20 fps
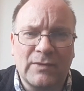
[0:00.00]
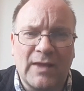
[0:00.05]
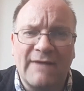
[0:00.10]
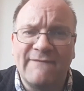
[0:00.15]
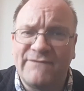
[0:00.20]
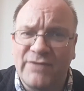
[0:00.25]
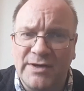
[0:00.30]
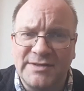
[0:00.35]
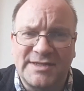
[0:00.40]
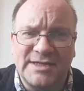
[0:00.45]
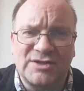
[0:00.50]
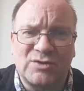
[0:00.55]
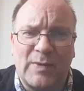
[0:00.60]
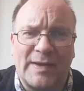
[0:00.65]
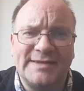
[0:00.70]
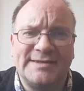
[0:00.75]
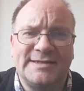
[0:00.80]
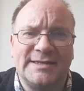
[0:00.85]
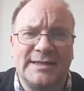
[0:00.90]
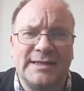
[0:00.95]
In verses
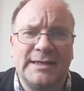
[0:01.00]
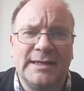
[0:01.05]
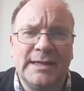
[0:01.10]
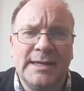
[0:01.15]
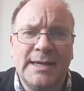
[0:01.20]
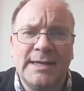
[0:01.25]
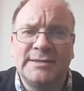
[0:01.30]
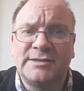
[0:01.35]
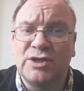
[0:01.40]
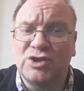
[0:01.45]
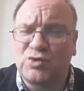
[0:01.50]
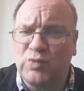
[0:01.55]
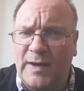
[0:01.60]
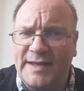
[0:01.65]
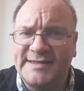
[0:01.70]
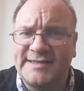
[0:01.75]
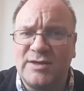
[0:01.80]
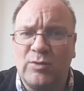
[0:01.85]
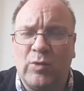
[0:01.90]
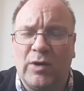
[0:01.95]
20 to
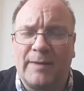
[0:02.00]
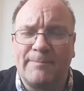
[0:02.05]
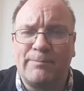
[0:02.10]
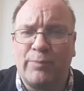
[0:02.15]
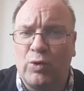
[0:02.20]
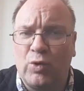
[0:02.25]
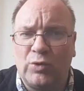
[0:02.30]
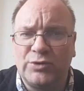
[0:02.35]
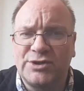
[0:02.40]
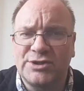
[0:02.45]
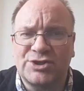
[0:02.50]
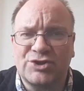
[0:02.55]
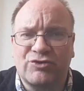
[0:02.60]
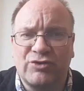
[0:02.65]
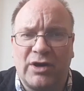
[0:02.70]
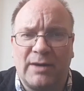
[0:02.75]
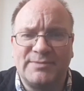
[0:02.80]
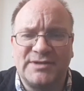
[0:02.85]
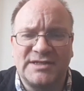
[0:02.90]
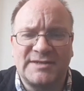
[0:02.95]
21, Paul
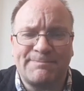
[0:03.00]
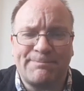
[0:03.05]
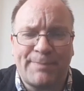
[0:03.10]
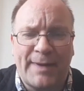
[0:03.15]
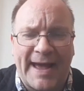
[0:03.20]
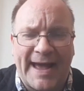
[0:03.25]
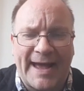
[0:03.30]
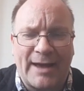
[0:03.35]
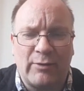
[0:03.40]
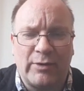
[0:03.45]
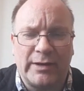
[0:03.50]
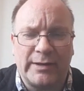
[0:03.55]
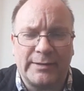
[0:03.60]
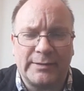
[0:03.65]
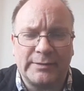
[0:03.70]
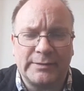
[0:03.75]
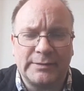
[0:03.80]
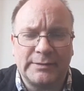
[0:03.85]
describes his power.